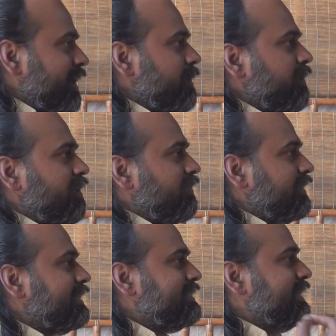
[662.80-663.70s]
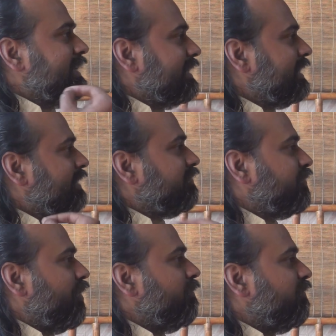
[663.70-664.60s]
provide me with the
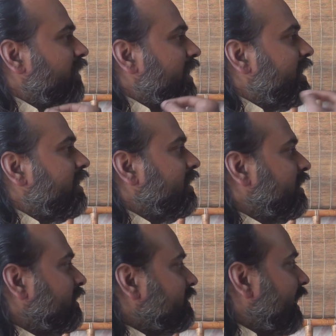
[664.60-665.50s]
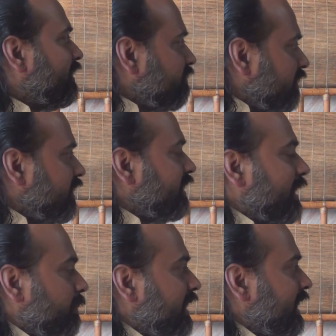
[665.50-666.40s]
center from where that
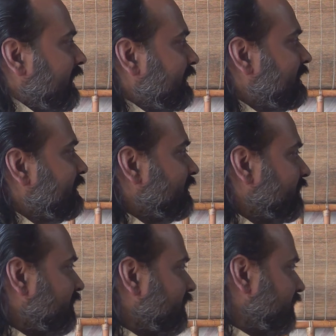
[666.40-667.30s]
word emanates.